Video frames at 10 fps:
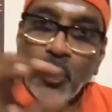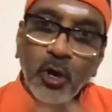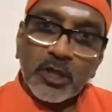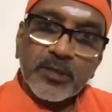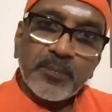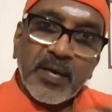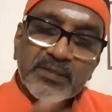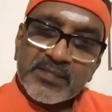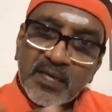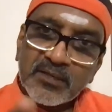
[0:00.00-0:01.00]
All the
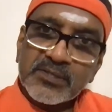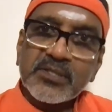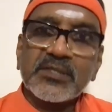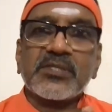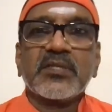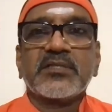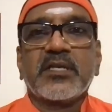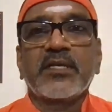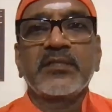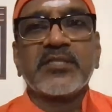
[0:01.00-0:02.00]
paths are discussed
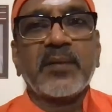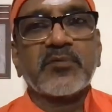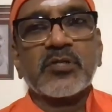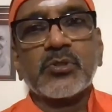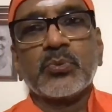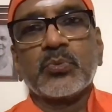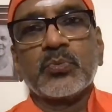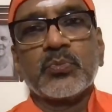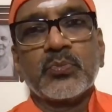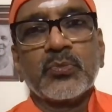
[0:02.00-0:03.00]
in chapter 2.
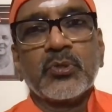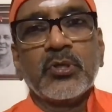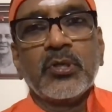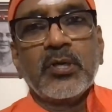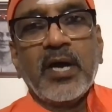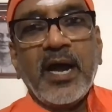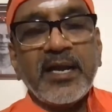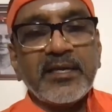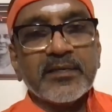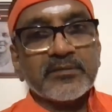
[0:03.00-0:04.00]

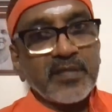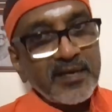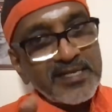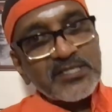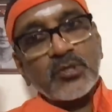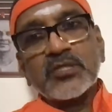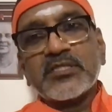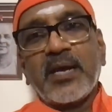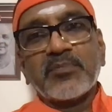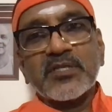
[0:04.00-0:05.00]
And the rest of
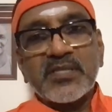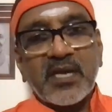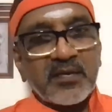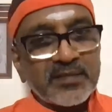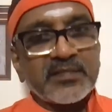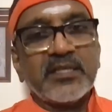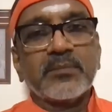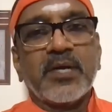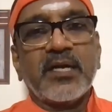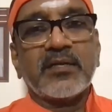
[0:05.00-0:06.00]
the chapters are
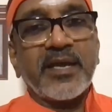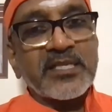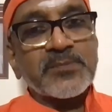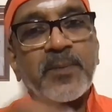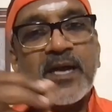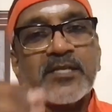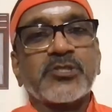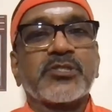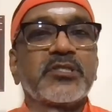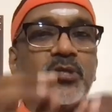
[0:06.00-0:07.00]
nothing but
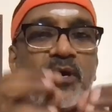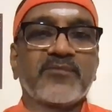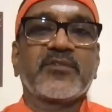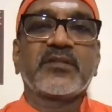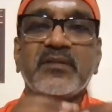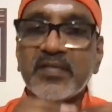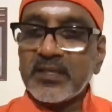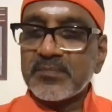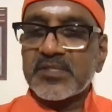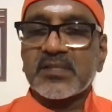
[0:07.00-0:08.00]
expansion of the
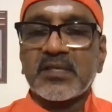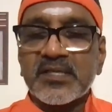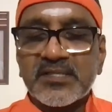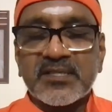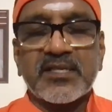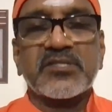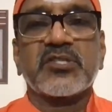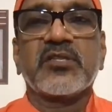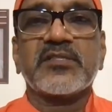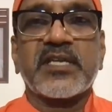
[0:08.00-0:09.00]
themes
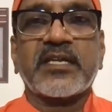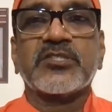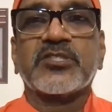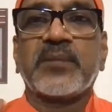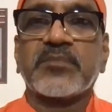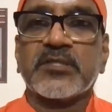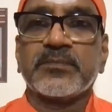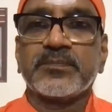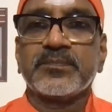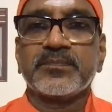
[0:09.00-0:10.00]
discussed in the second chapter.